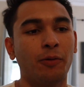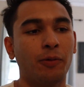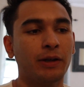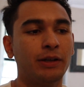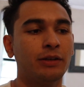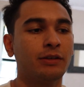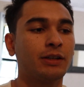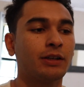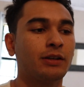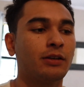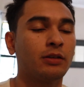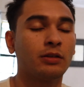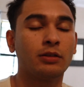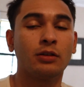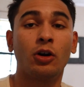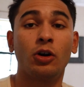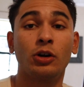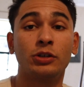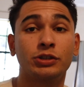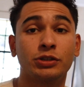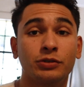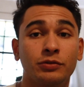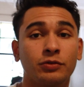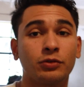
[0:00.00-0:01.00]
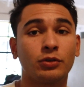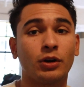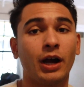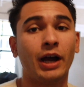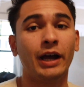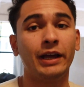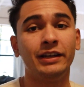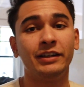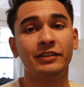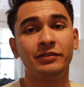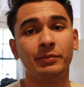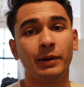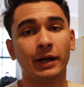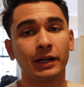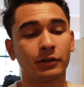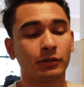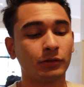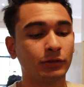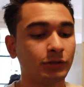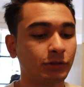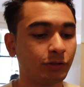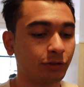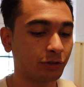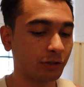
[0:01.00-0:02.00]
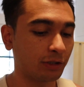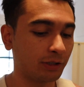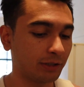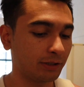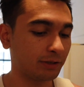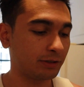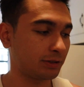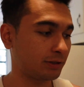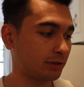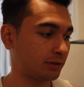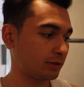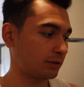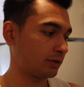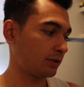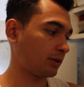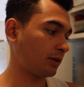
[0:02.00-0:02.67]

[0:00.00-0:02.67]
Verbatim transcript: way you get a larger variety of micronutrients.